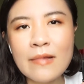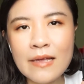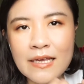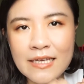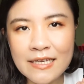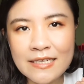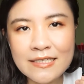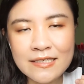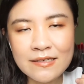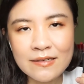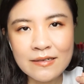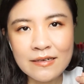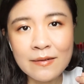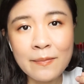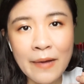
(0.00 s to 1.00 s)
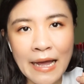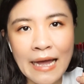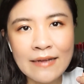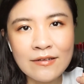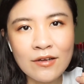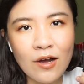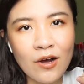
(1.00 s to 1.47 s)
hit a
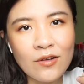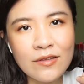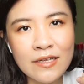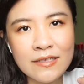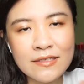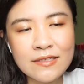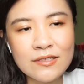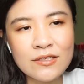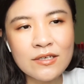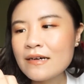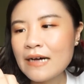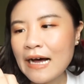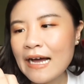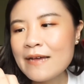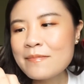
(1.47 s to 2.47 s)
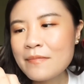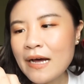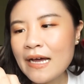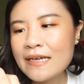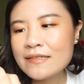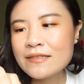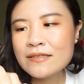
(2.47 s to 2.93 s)
pen on it. I
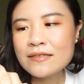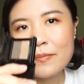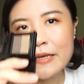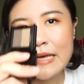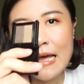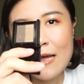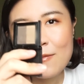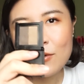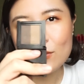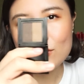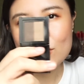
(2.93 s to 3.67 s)
might be able